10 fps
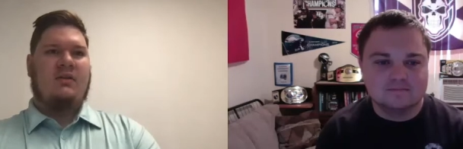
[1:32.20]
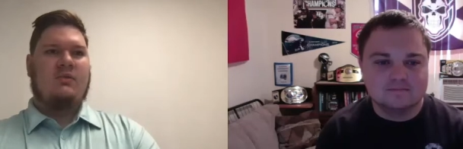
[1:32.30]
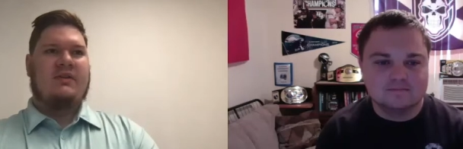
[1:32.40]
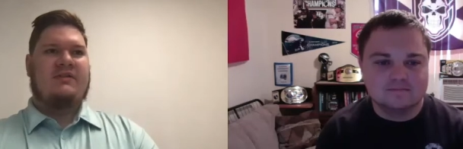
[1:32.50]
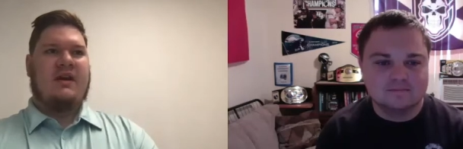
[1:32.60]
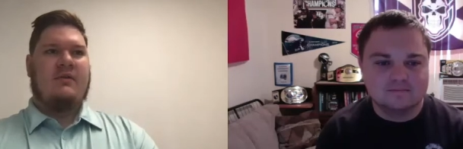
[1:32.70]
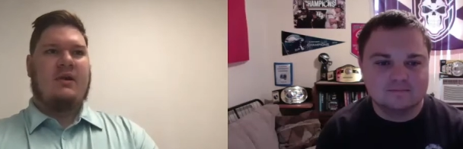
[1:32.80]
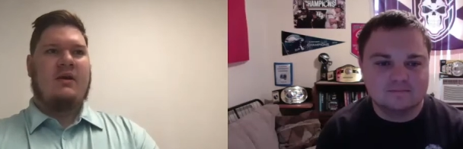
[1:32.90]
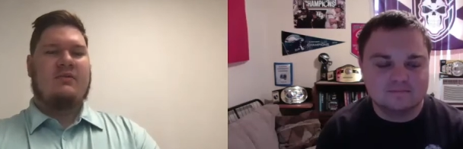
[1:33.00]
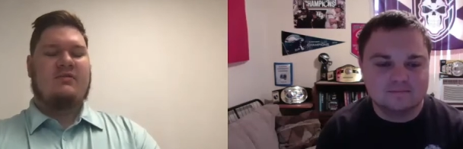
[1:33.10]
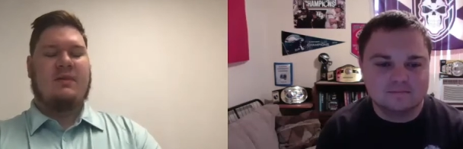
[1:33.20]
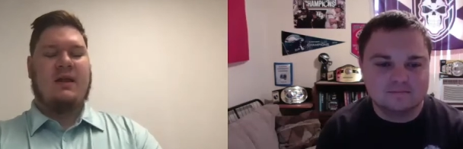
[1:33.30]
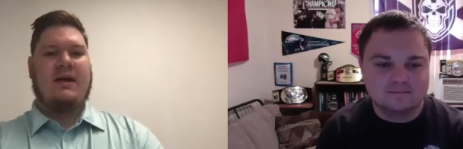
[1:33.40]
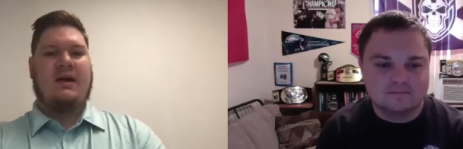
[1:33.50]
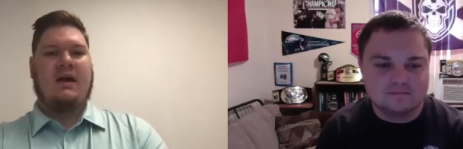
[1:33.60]
Speaker 1: was I, I was
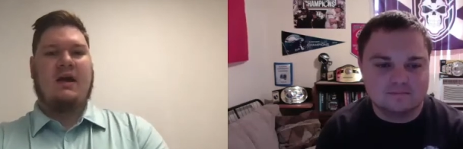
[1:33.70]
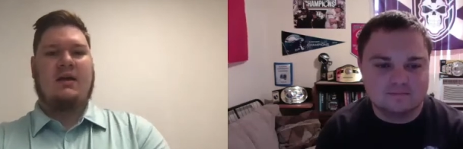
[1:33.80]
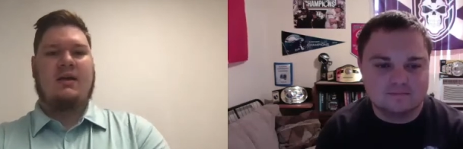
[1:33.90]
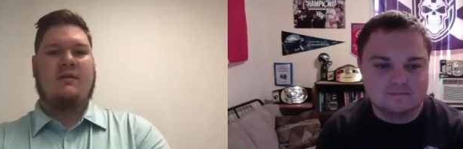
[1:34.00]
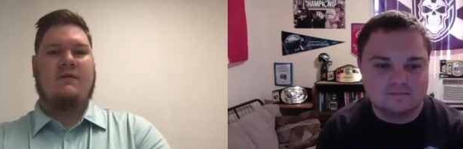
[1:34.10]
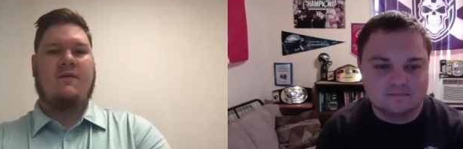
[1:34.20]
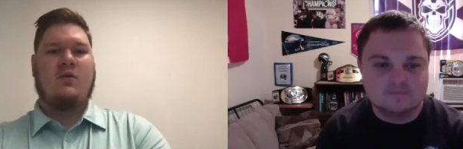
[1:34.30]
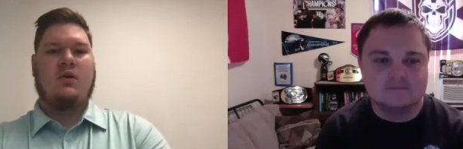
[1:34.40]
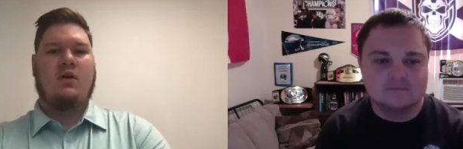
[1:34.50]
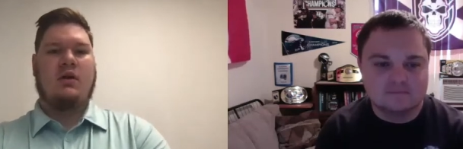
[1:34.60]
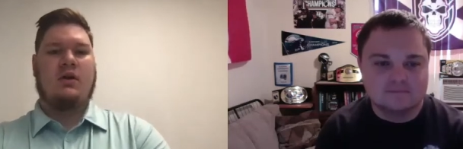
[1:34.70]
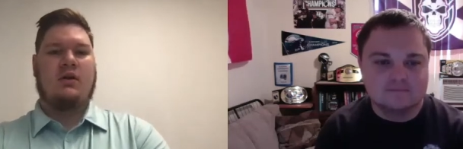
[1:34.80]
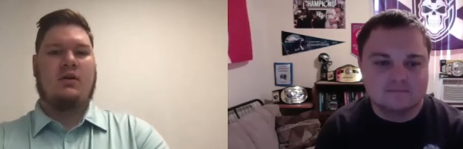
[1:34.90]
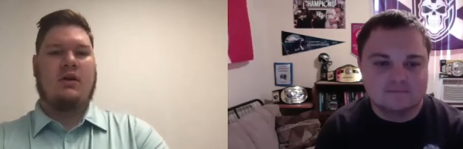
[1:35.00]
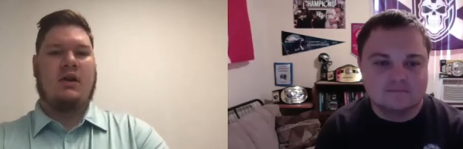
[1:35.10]
playing hockey
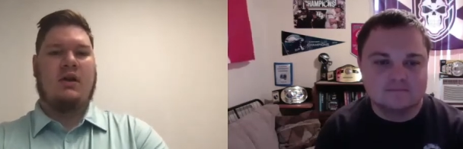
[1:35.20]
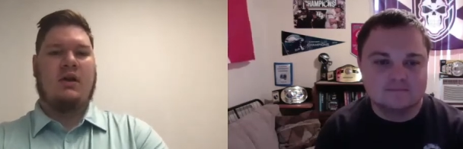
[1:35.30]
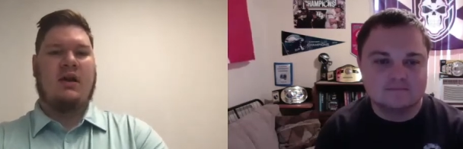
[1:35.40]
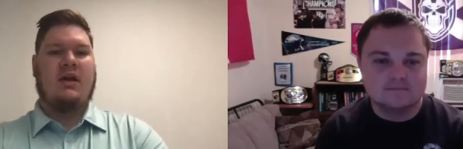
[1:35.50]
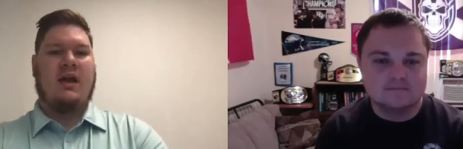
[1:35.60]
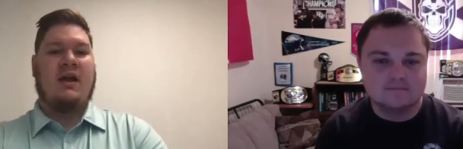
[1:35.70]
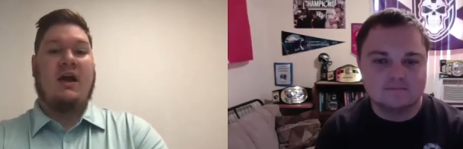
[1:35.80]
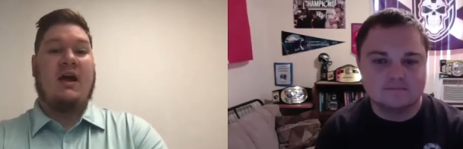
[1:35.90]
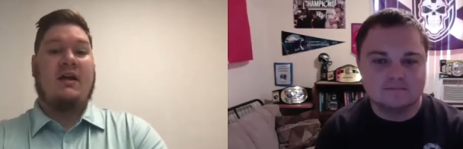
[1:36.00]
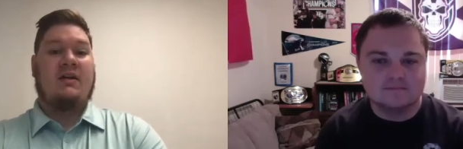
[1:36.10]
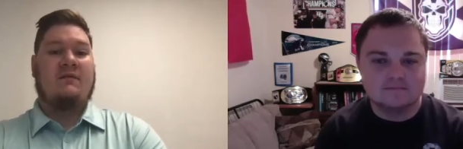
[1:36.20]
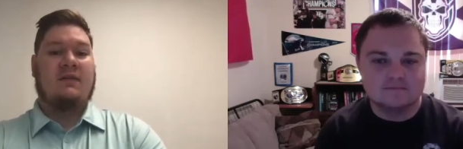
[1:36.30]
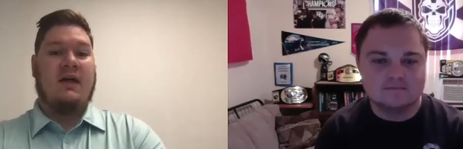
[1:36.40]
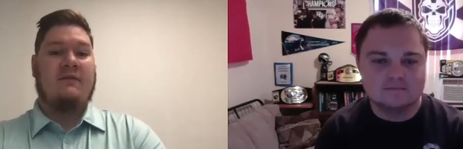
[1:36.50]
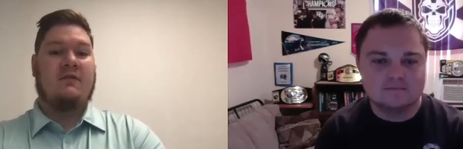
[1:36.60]
for a, a, at a high enough
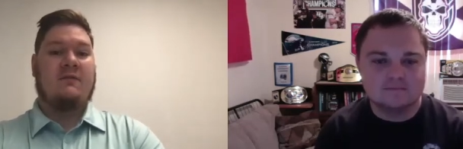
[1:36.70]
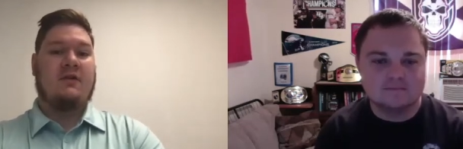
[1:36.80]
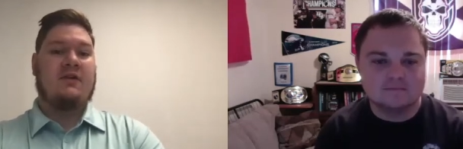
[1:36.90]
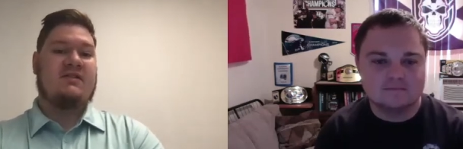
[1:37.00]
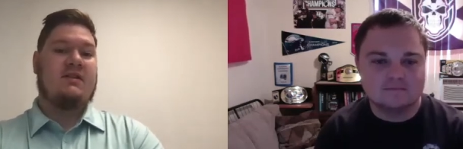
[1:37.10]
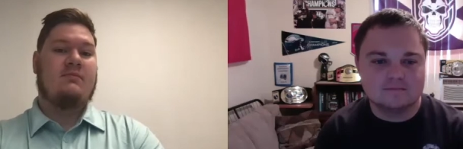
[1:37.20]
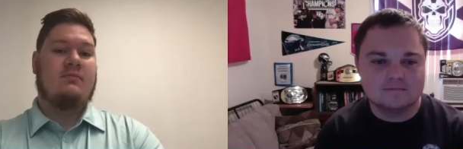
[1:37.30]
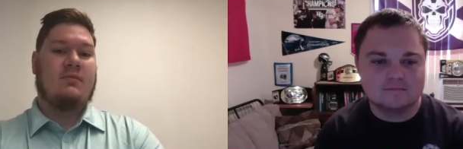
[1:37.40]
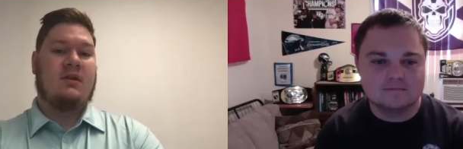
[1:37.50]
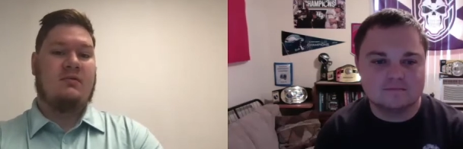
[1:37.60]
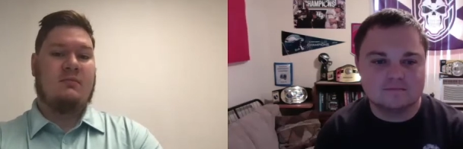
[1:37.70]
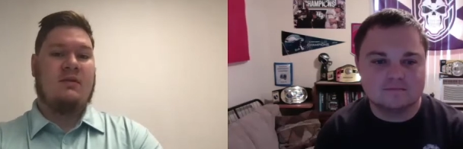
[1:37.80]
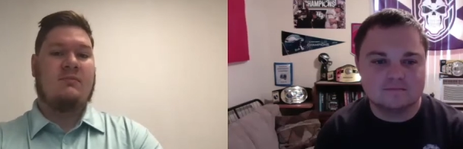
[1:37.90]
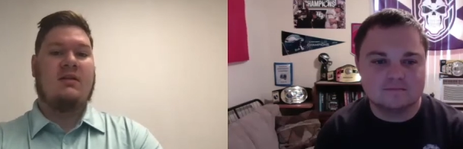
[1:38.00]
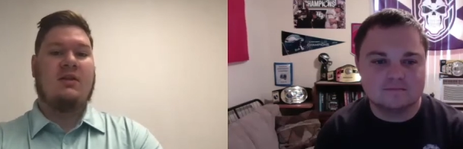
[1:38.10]
level for a team in, in
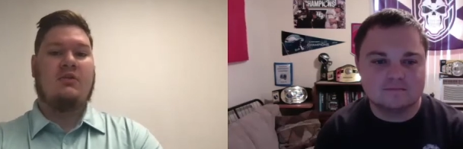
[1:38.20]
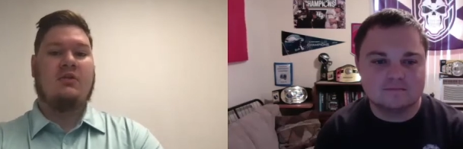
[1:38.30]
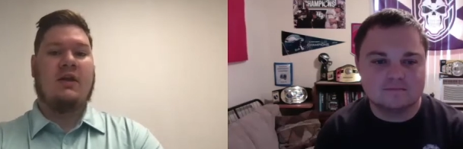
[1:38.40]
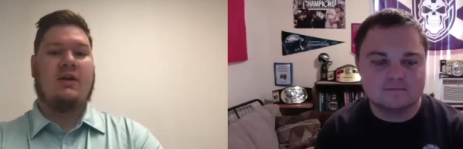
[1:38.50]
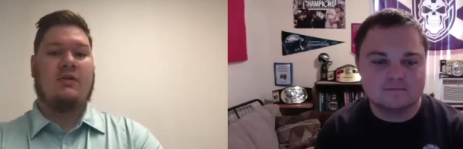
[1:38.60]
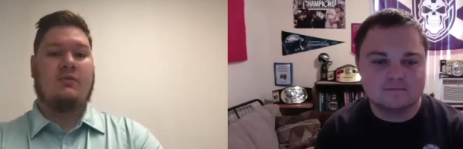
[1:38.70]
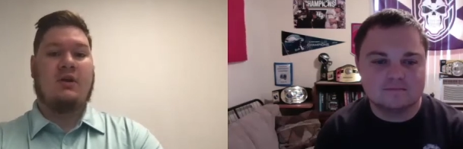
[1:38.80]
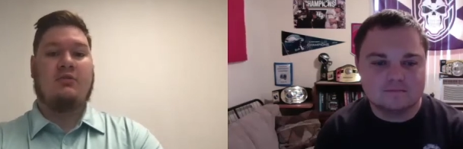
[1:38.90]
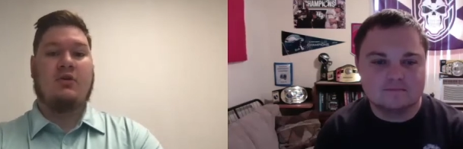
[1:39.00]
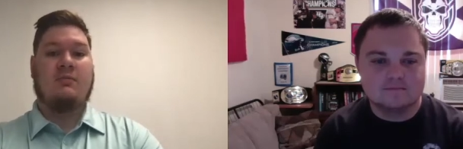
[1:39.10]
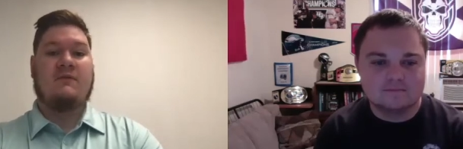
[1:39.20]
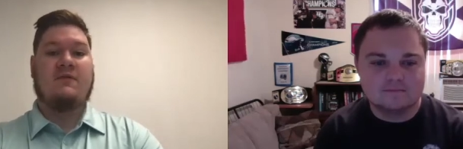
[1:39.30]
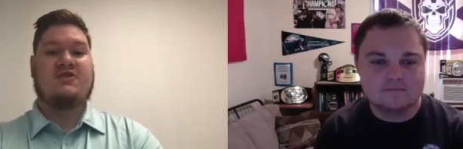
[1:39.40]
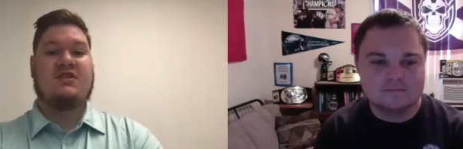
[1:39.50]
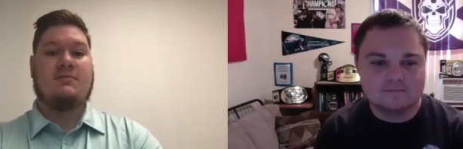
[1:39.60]
my local area when I grew up in
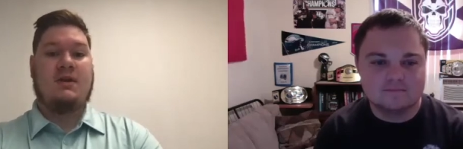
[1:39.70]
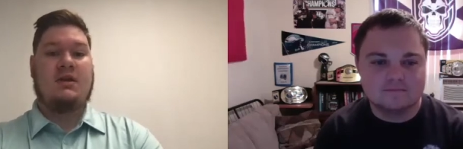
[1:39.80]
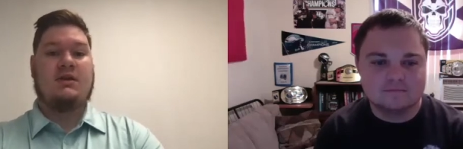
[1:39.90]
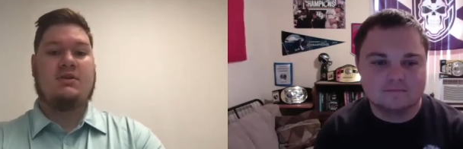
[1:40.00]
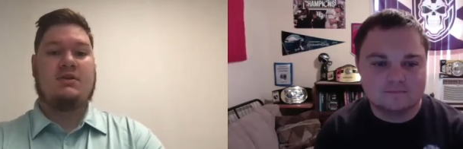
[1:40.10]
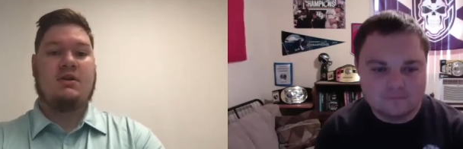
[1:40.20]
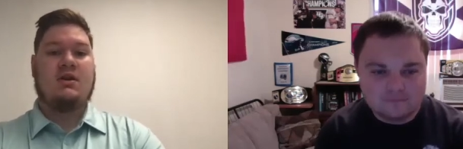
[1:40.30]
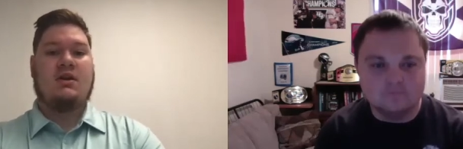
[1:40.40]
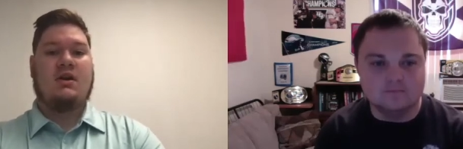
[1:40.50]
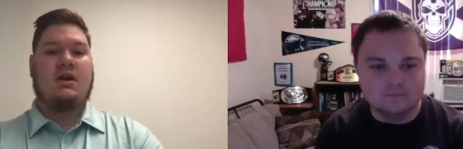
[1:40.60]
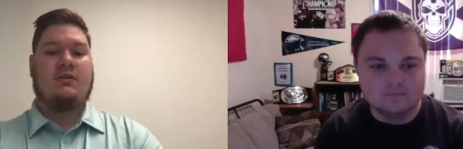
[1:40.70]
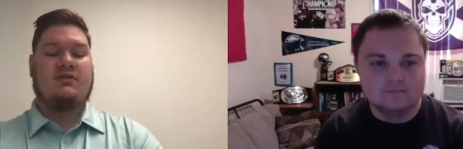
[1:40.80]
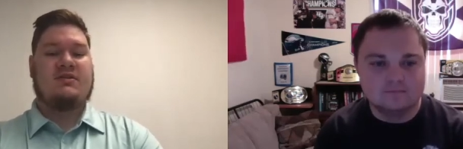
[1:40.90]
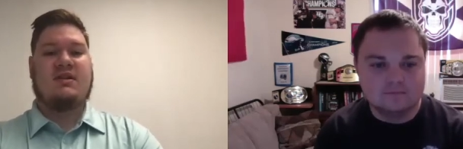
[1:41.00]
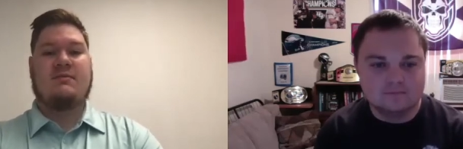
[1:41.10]
Virginia Beach. Uh, there was
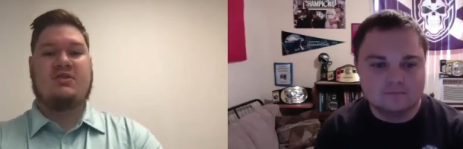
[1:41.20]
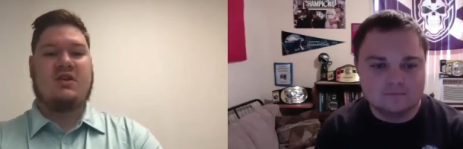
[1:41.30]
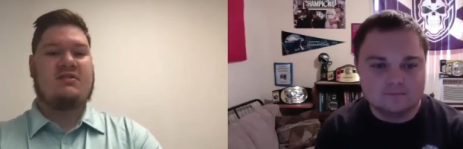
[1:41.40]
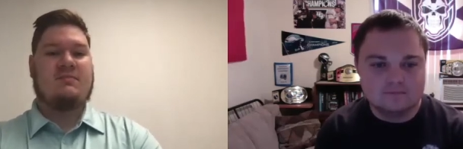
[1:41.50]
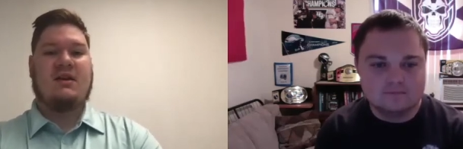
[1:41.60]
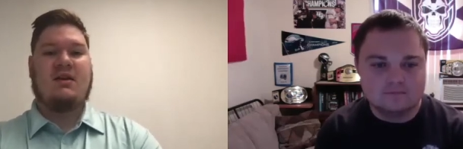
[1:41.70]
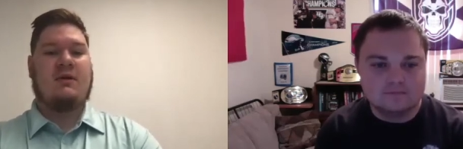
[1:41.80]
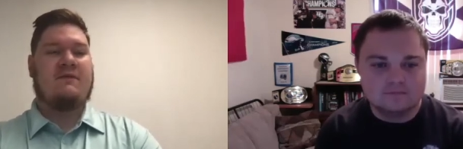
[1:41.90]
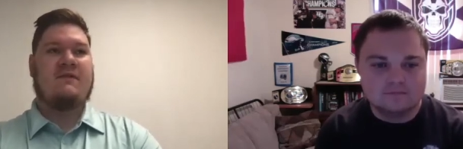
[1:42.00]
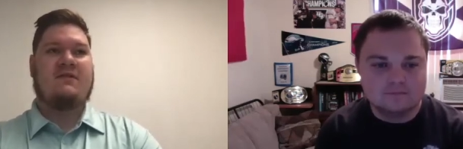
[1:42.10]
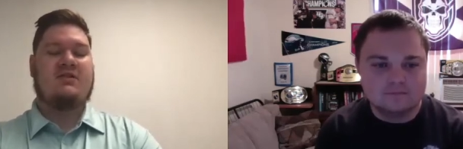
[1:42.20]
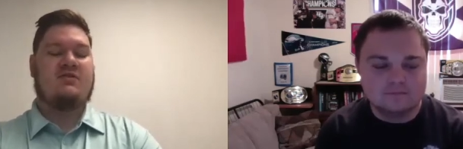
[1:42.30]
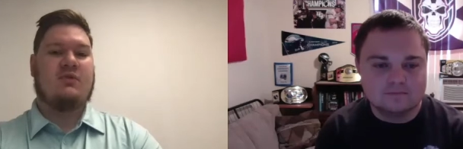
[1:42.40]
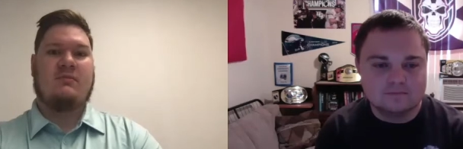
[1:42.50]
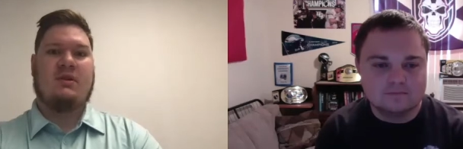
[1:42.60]
a team in Chesapeake about 15,
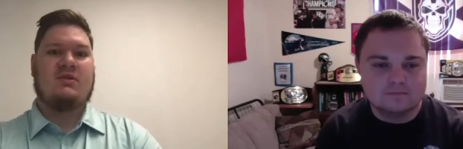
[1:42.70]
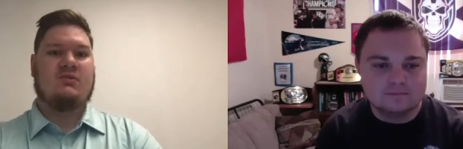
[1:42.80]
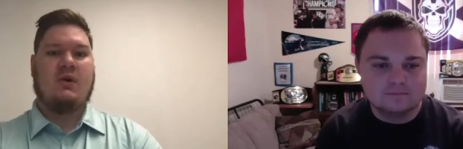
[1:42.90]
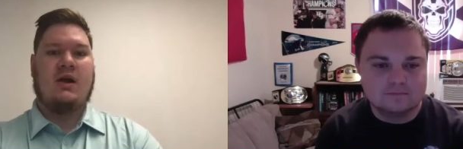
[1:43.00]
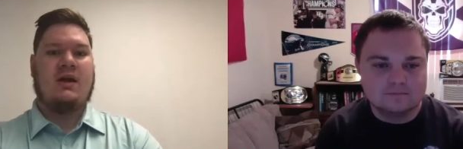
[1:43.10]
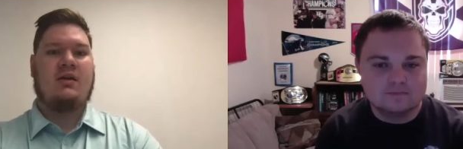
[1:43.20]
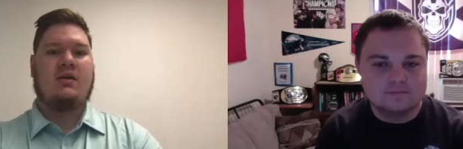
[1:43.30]
20 minutes away.